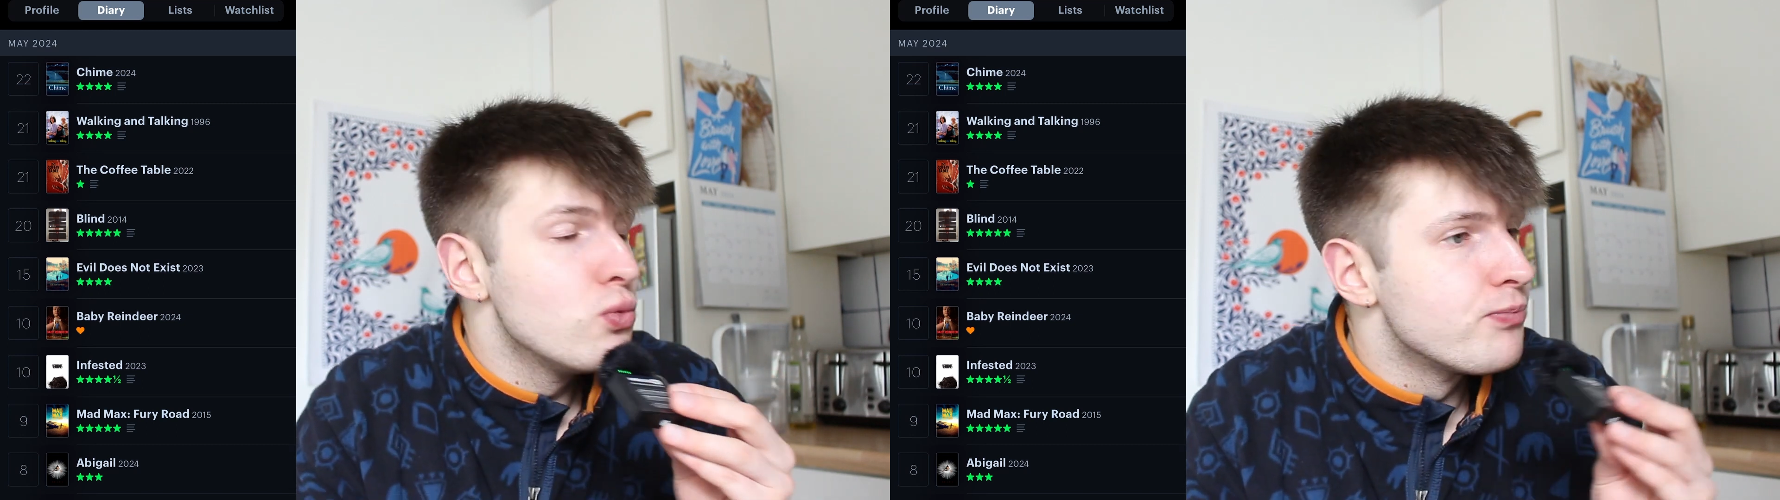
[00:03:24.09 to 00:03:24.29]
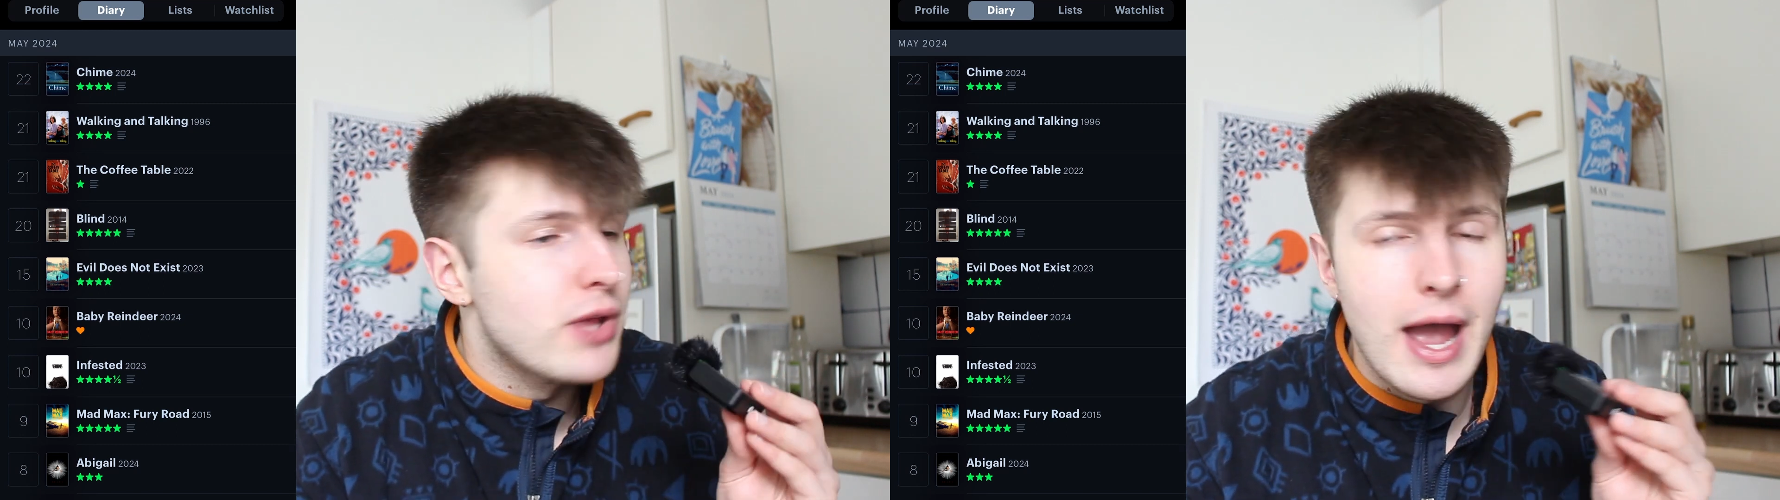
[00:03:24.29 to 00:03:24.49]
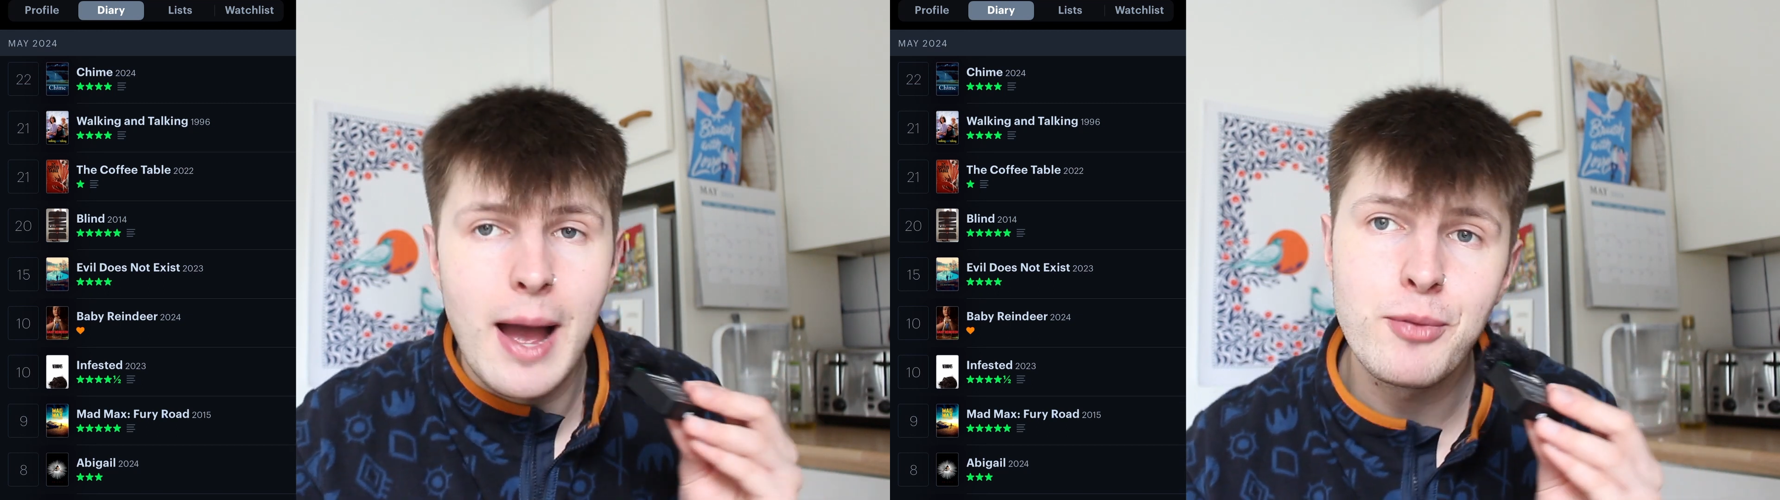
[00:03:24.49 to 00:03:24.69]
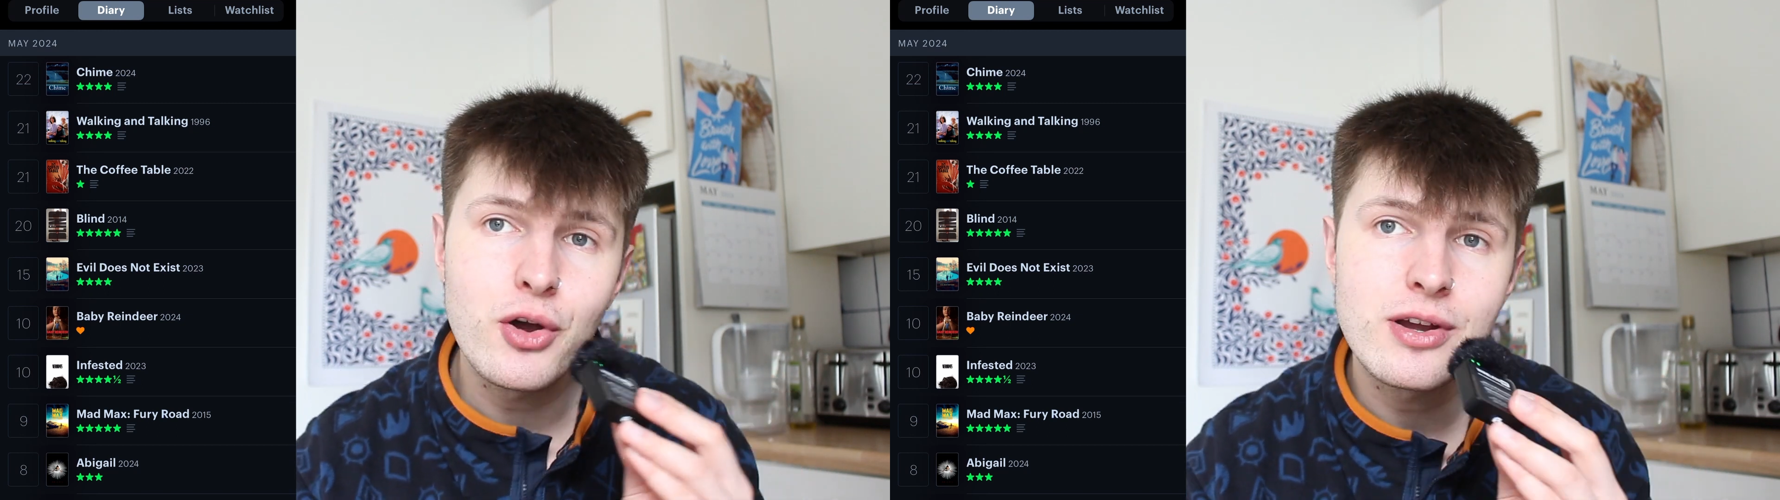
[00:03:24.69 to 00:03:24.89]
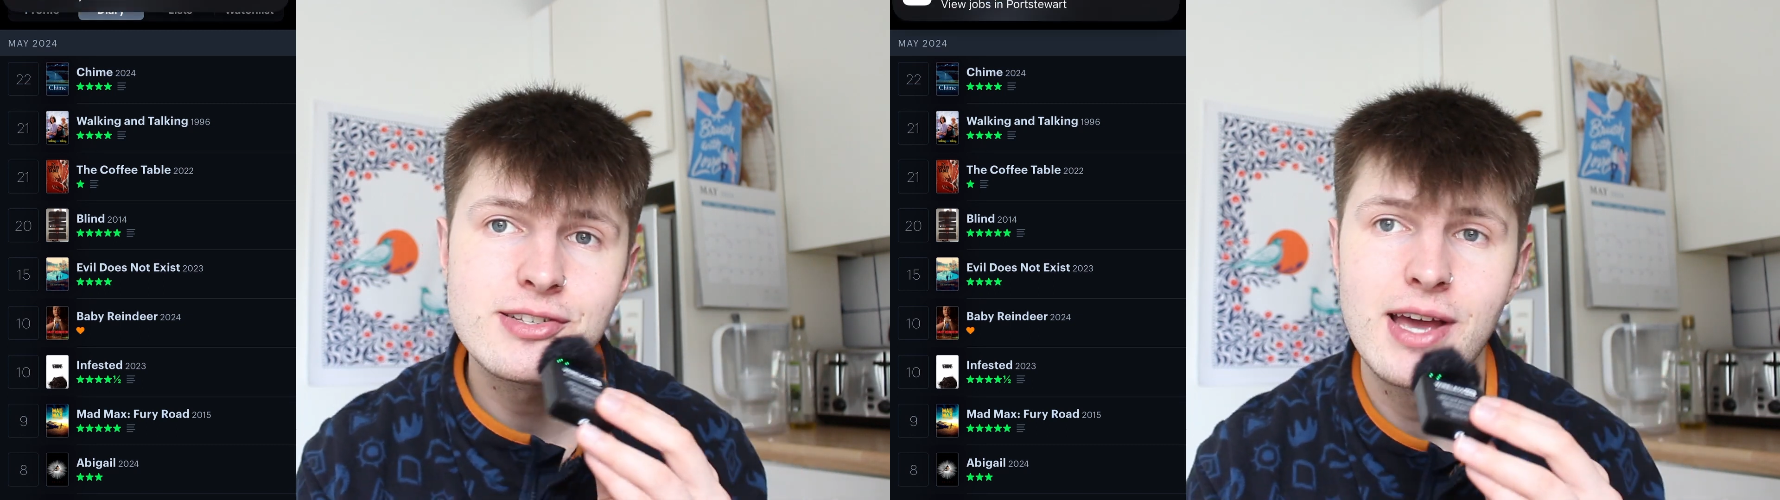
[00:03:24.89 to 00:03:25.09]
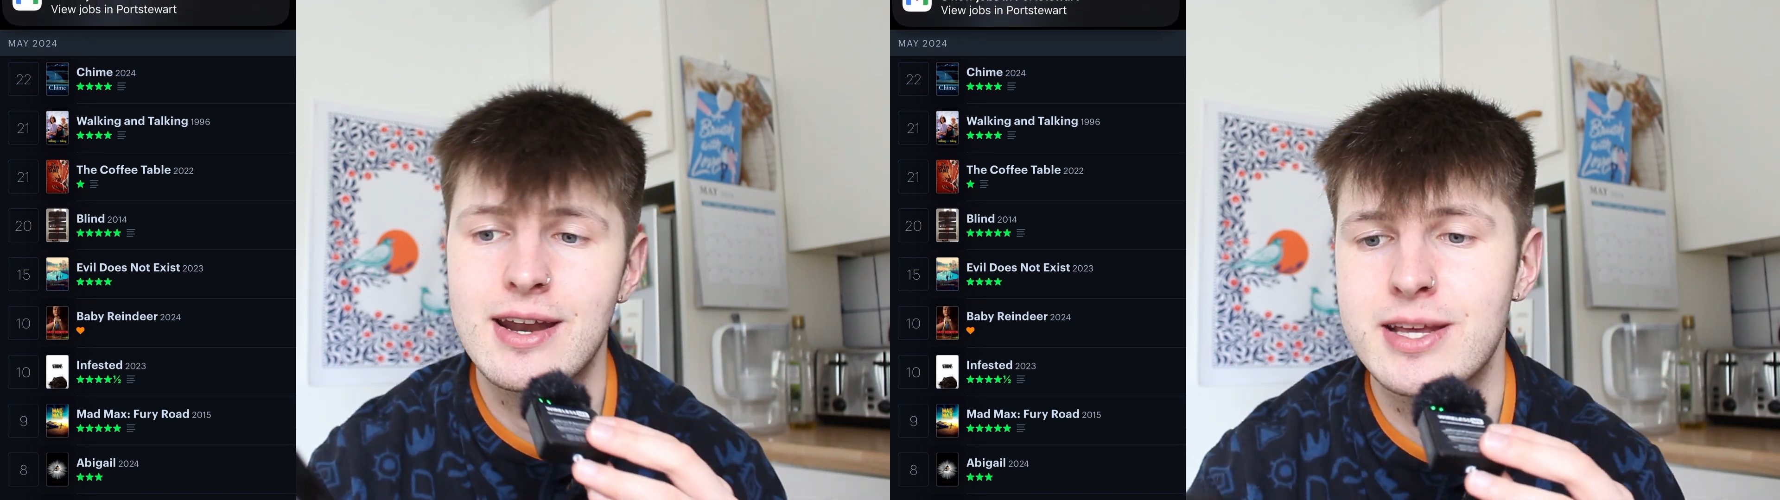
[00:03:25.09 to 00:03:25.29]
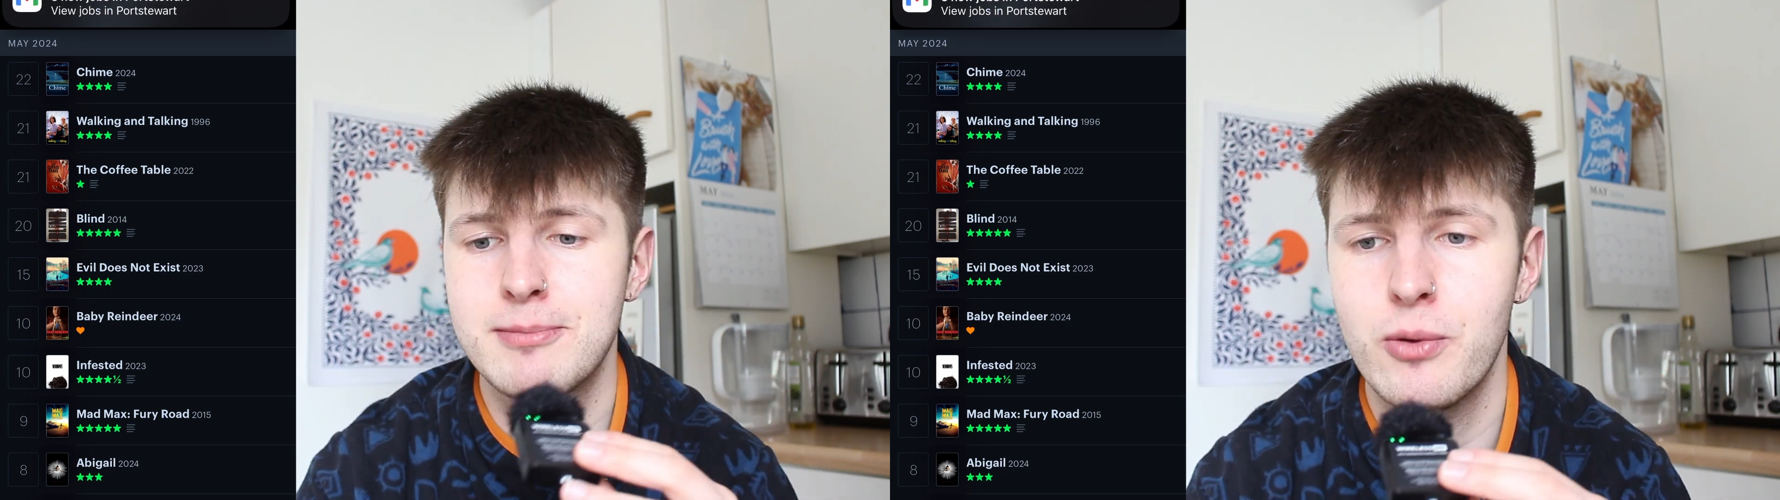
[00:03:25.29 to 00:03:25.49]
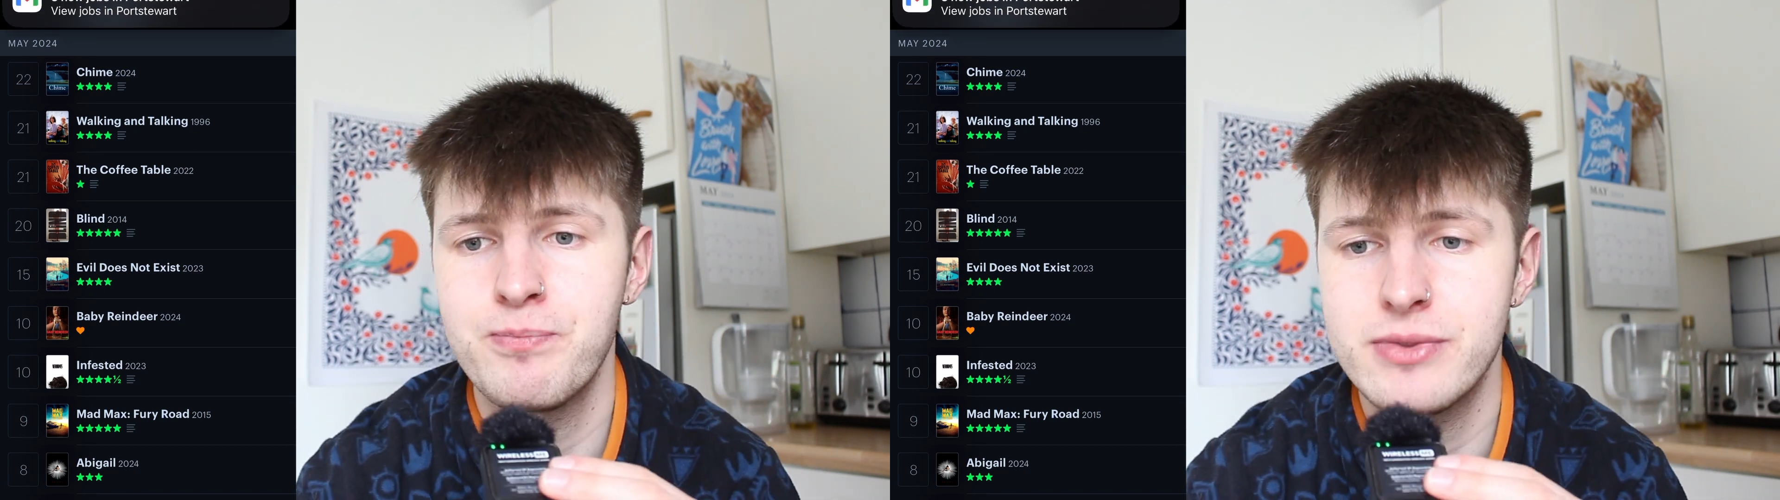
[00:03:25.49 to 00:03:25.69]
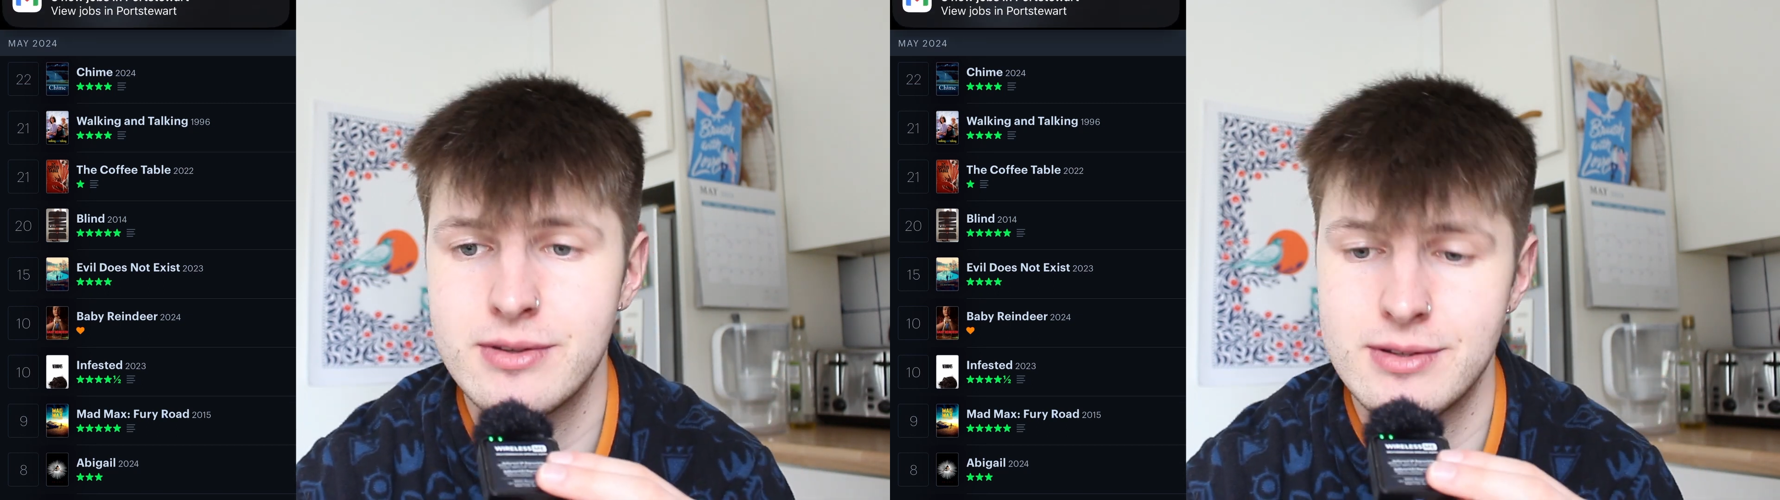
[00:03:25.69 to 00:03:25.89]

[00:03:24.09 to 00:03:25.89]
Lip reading: Ooh, okay, I'm not going to say anything about,